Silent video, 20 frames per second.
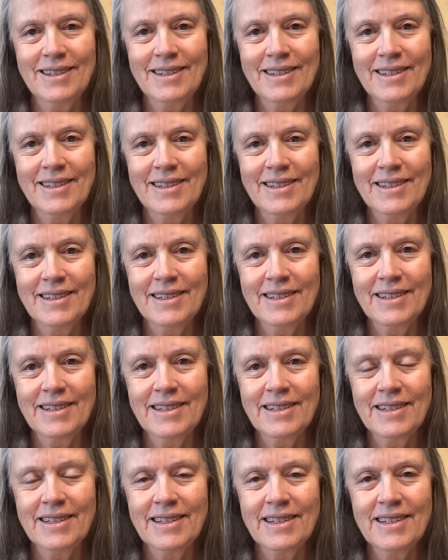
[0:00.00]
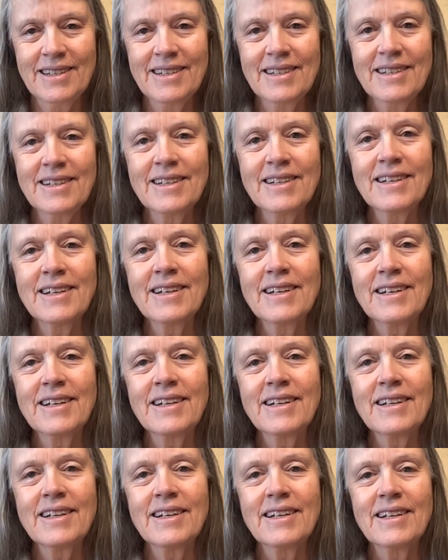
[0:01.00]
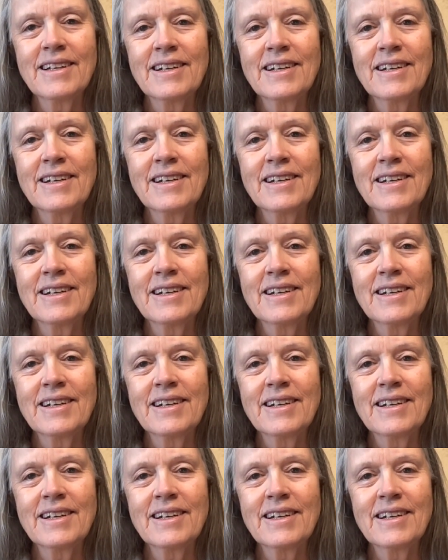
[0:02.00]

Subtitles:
[no speech]